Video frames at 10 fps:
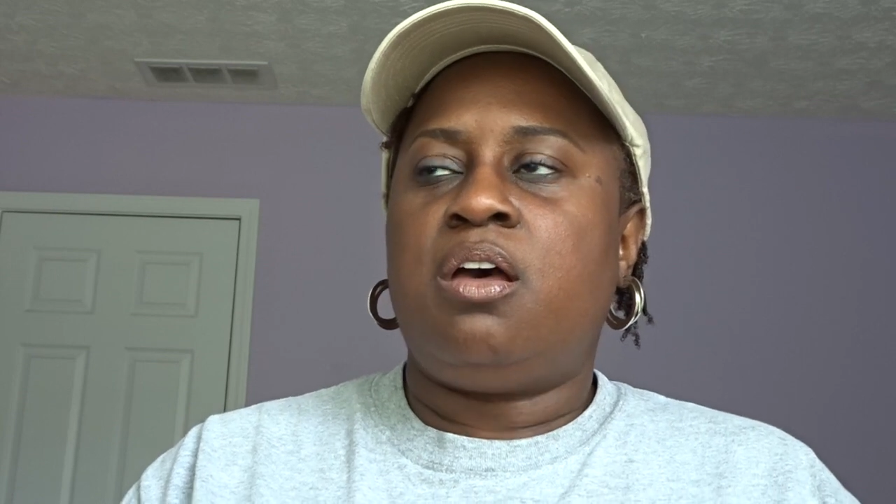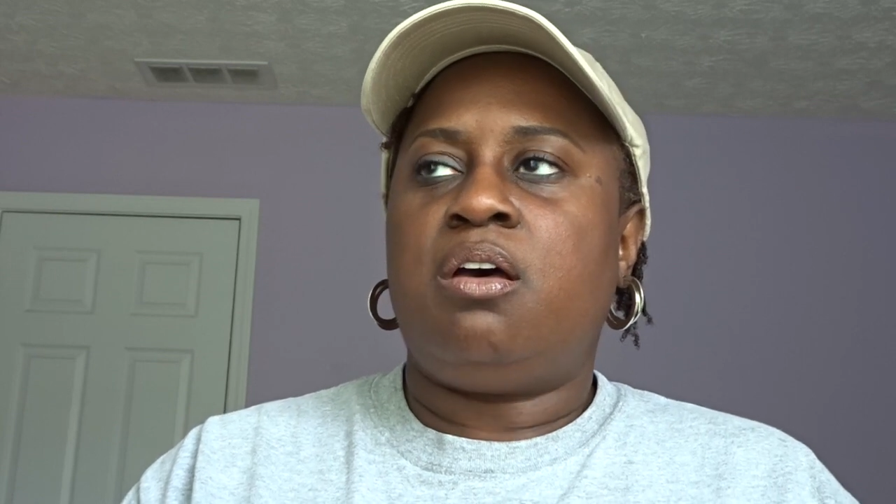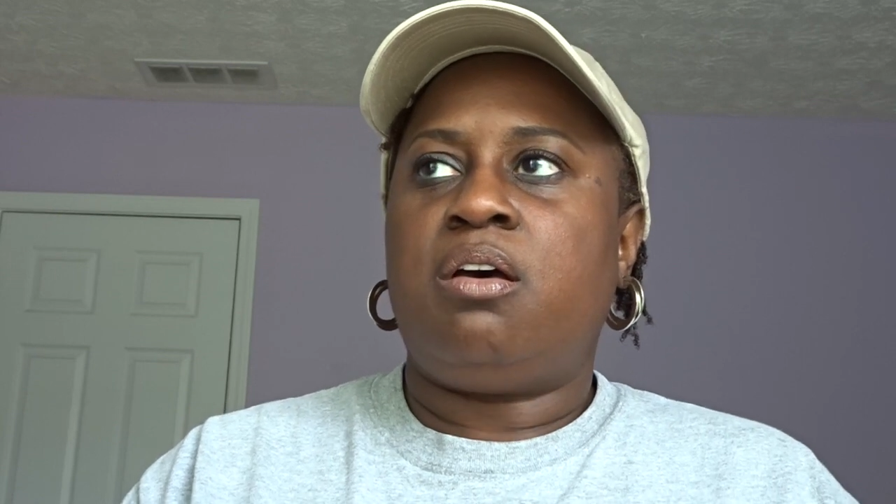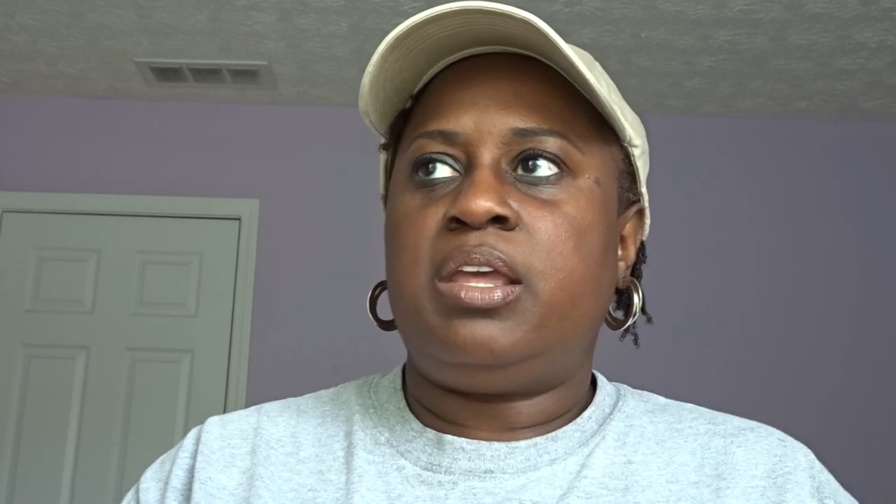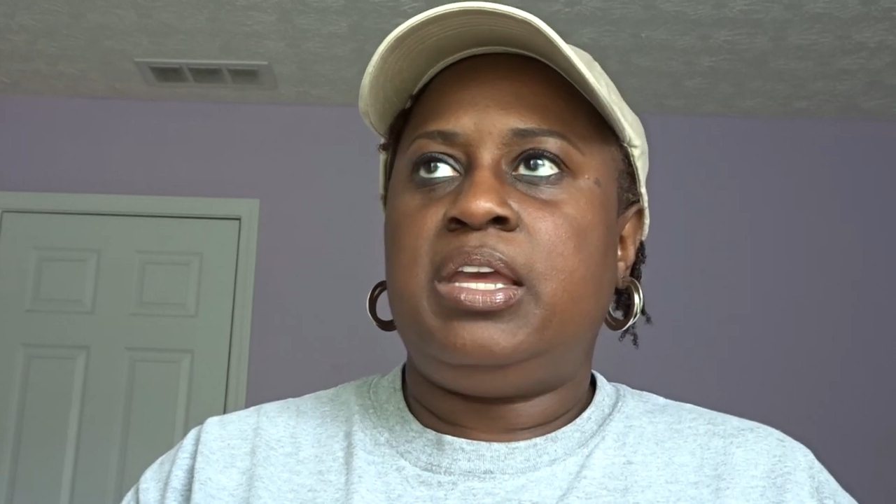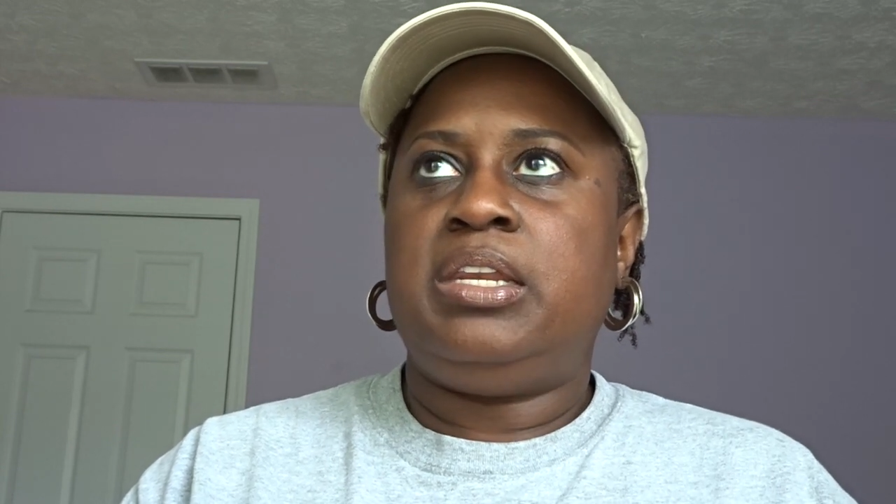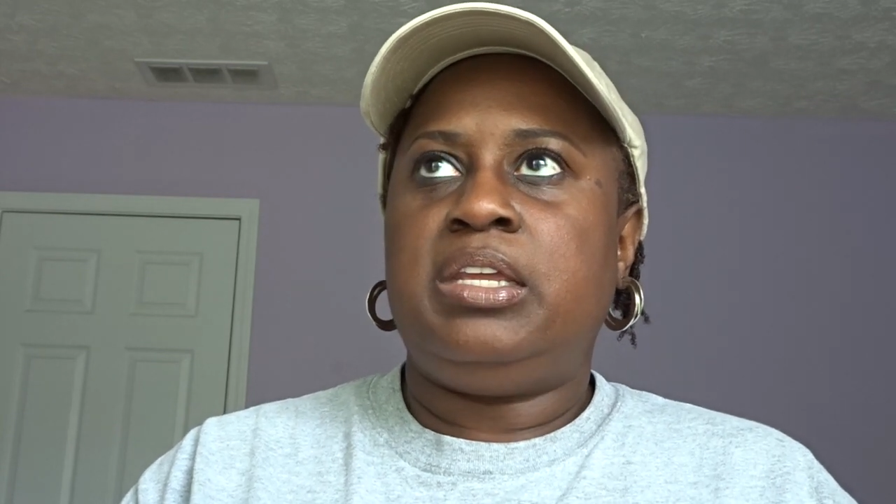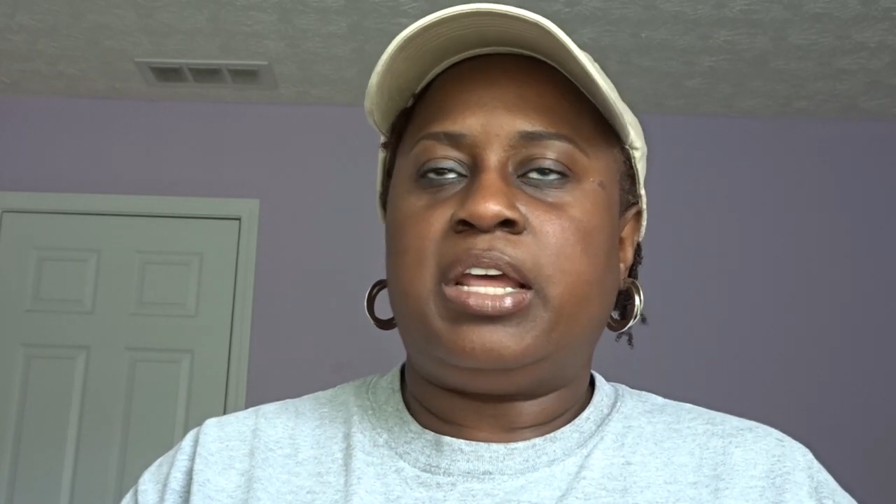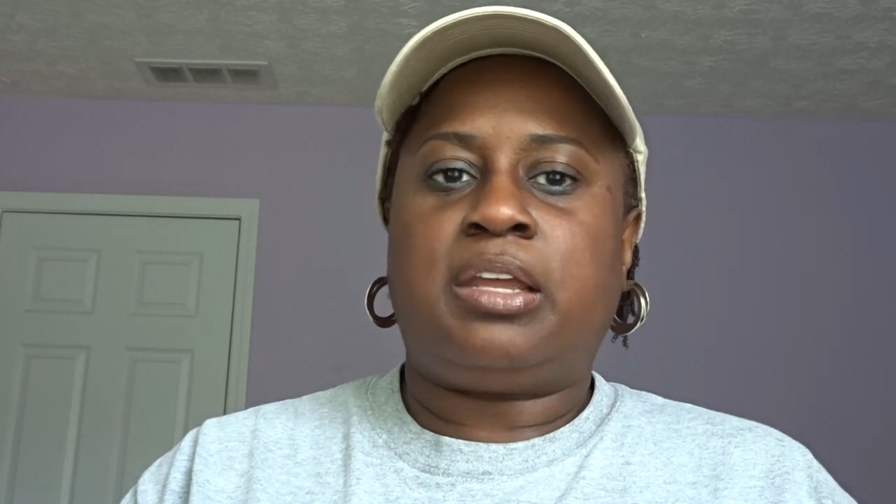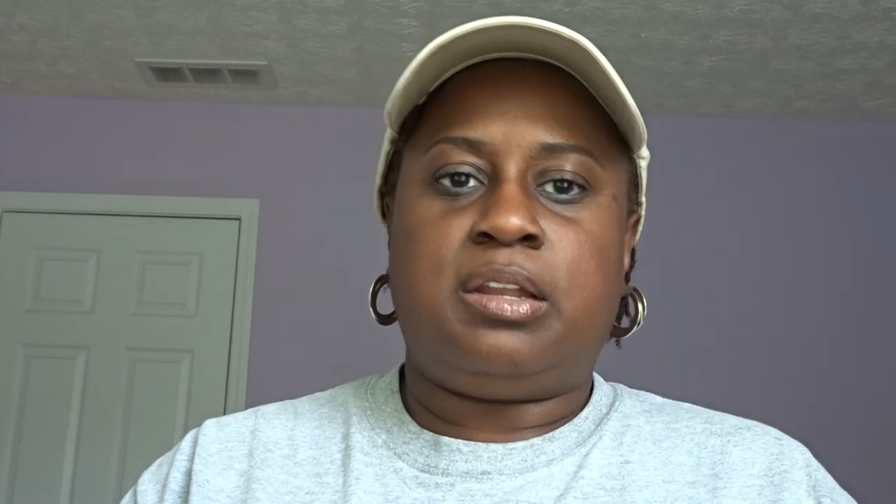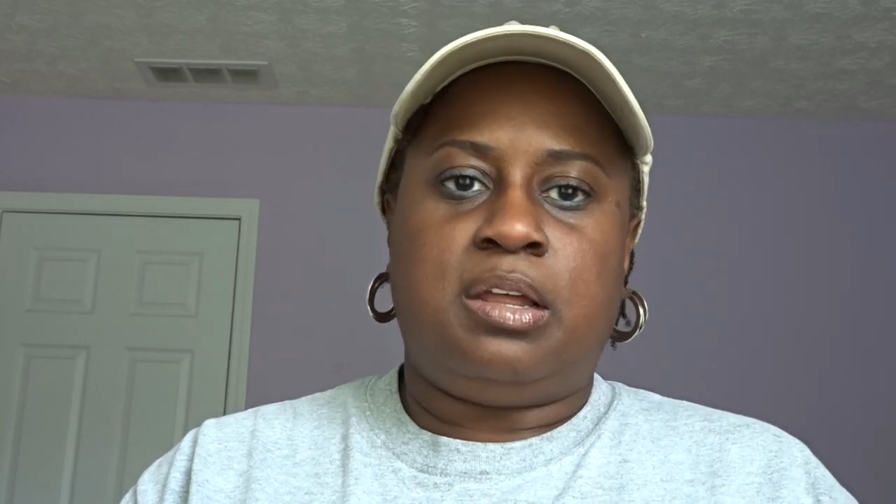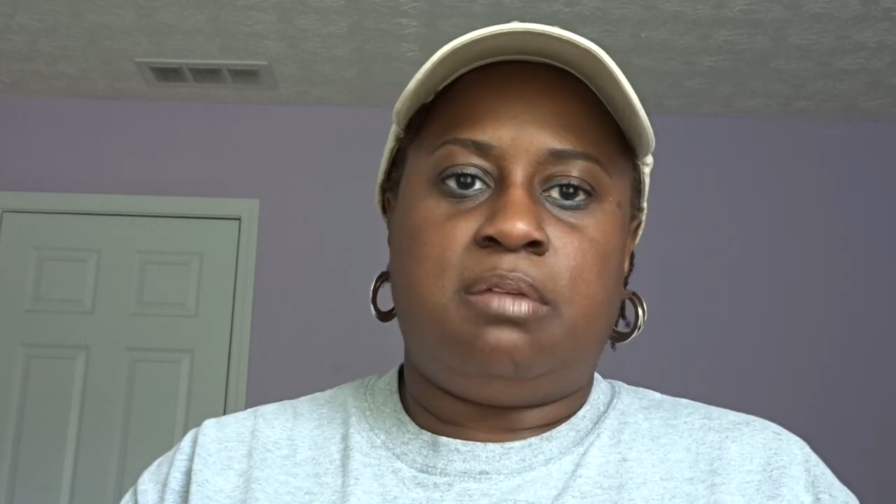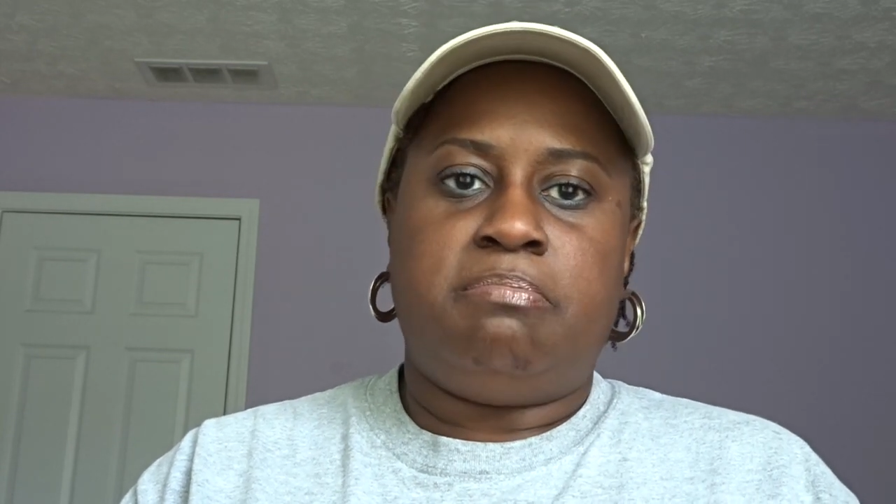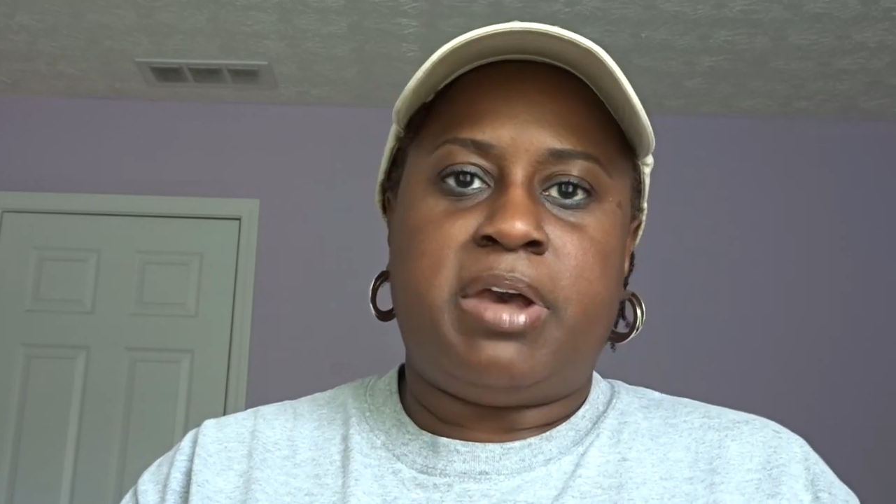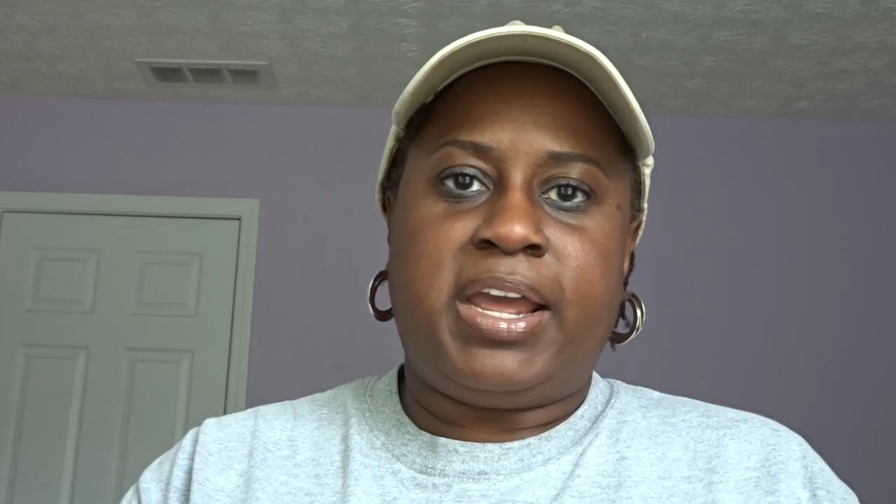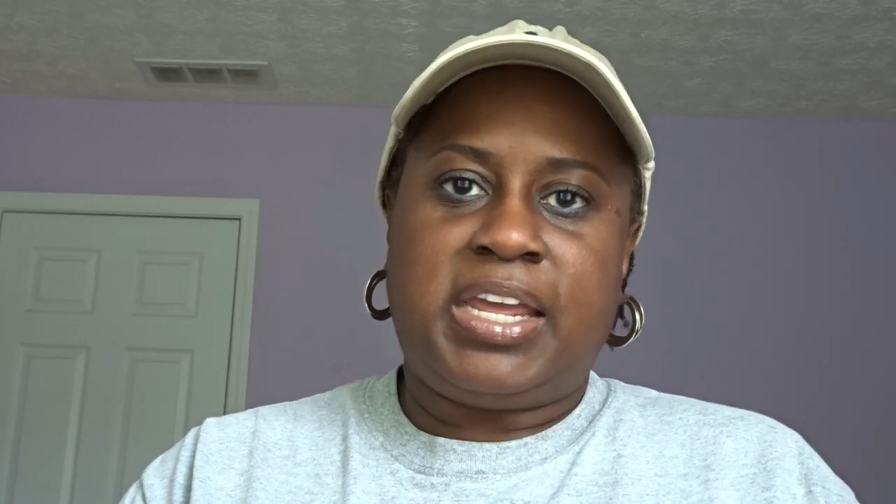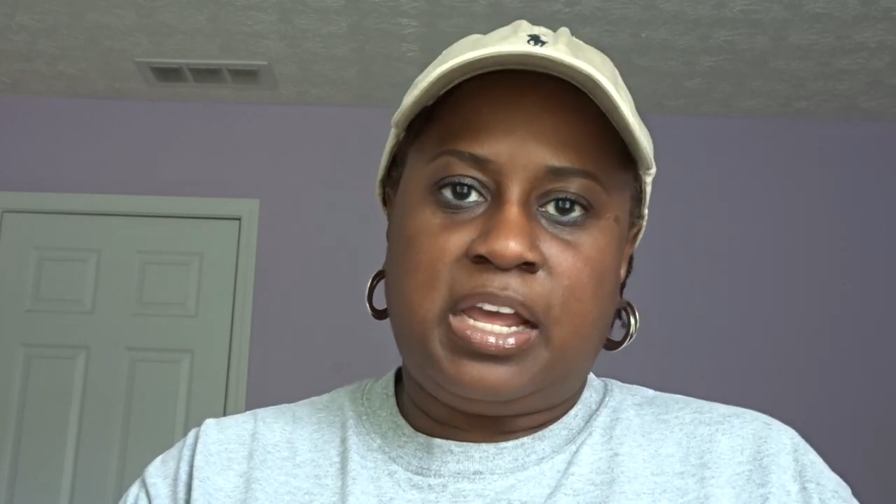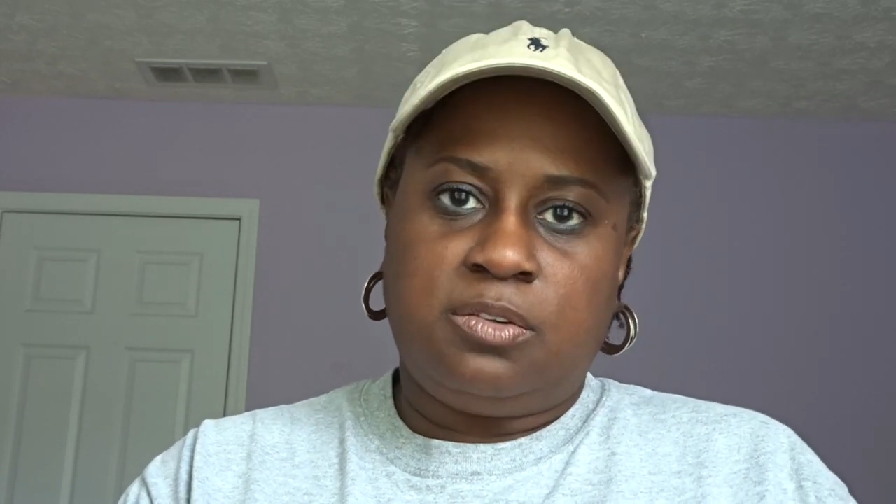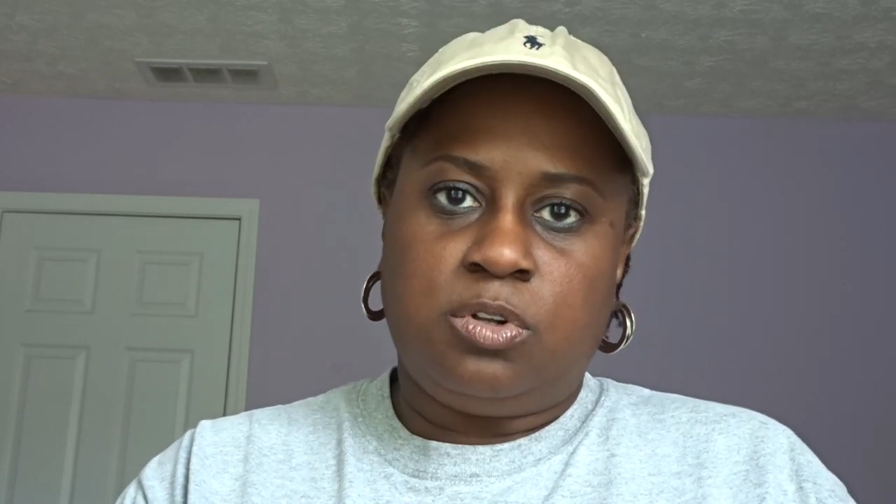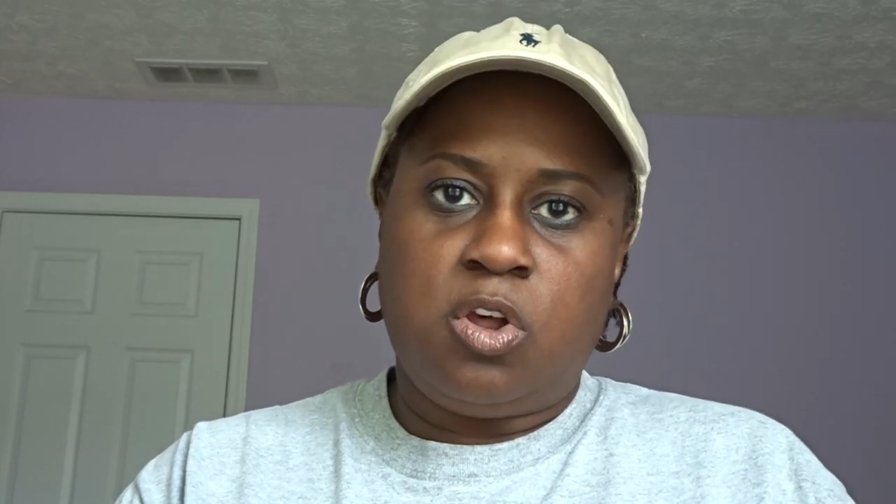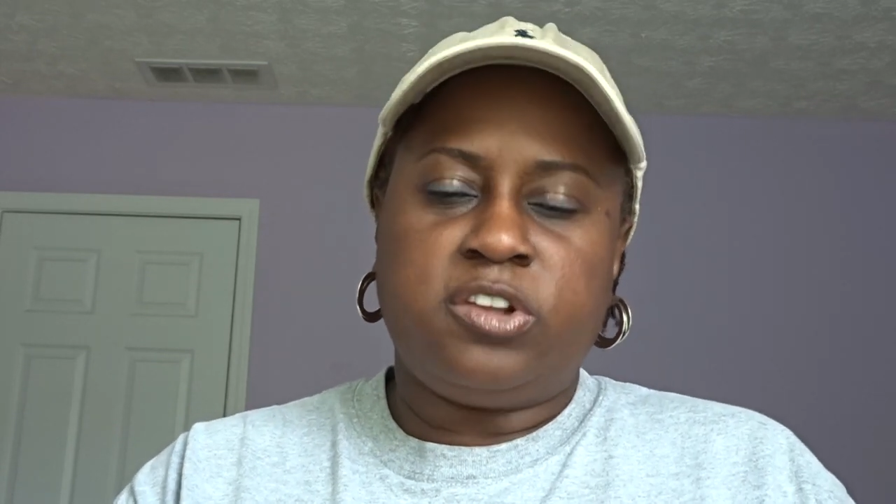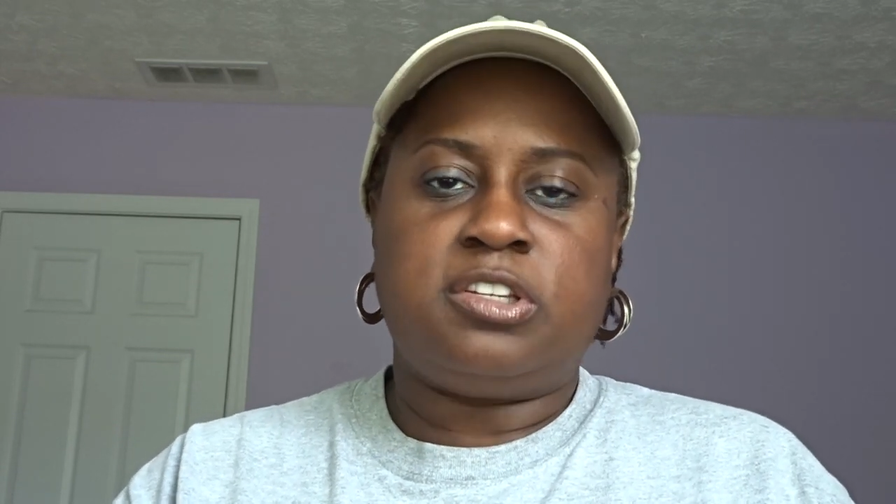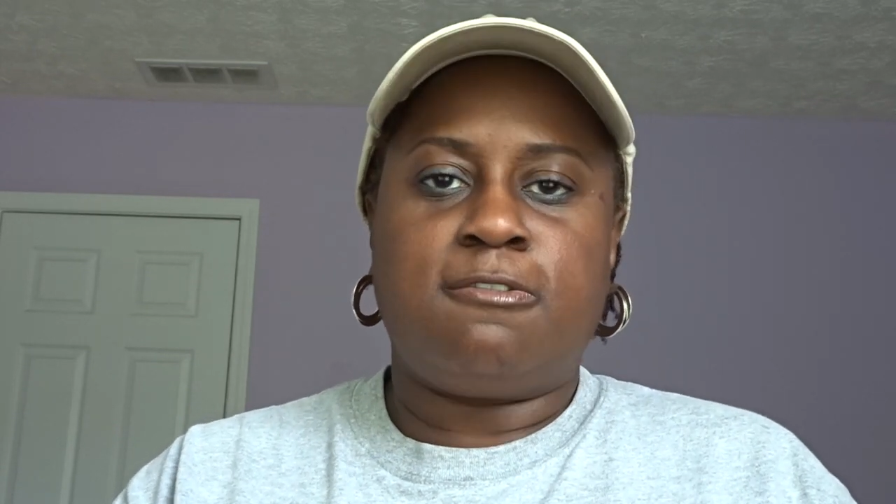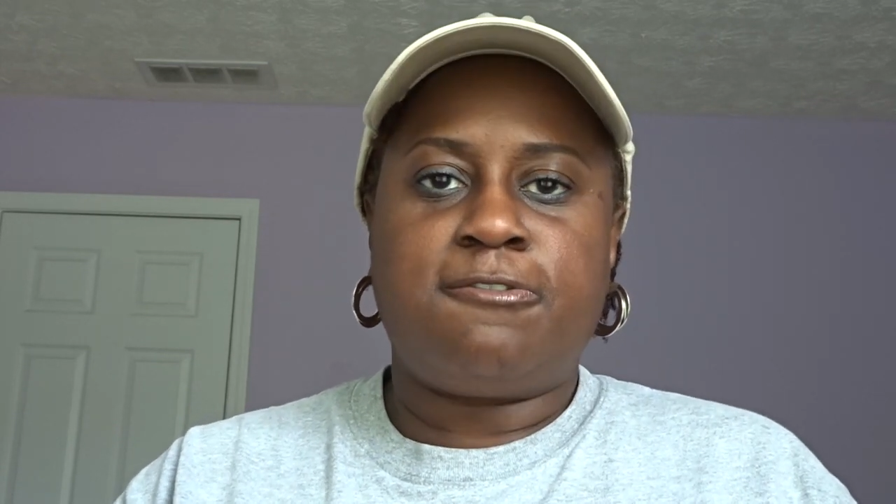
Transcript: any like my accounts were lost